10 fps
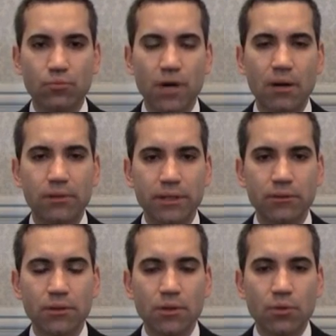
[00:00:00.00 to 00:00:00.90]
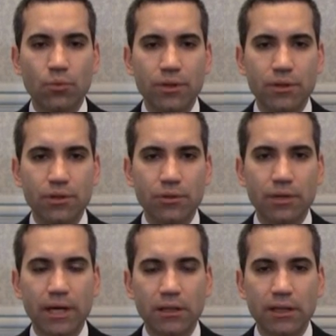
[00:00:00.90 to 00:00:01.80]
probably when the new
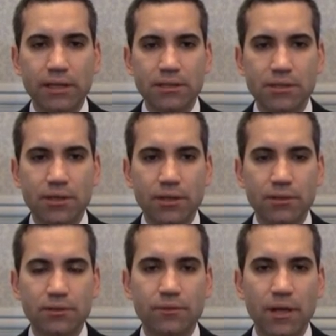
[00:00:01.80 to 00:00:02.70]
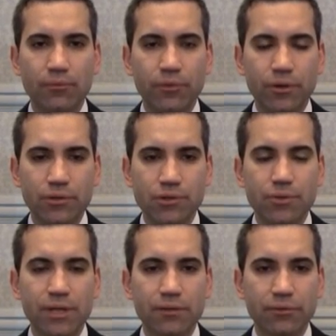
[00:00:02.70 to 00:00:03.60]
guidelines are developed for
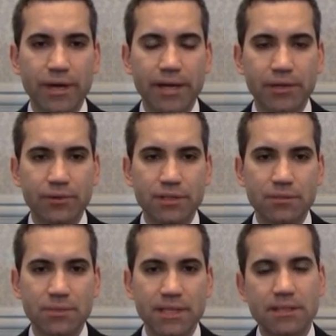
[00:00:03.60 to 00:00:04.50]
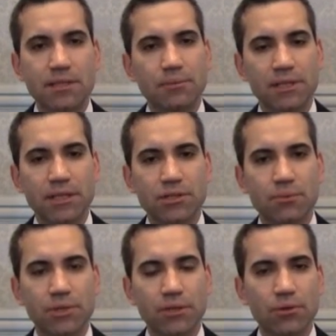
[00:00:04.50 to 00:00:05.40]
screening for aneurysms, that's something that should
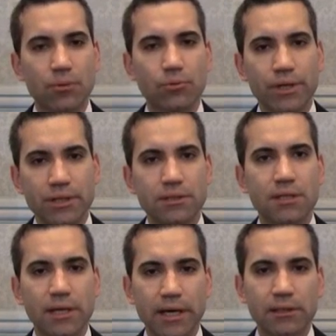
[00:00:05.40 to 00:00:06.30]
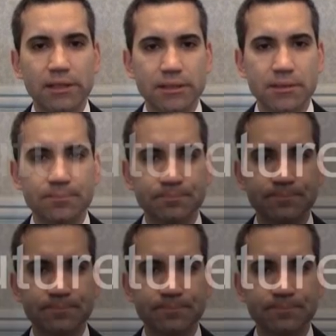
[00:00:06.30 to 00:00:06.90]
be incorporated into the guidelines.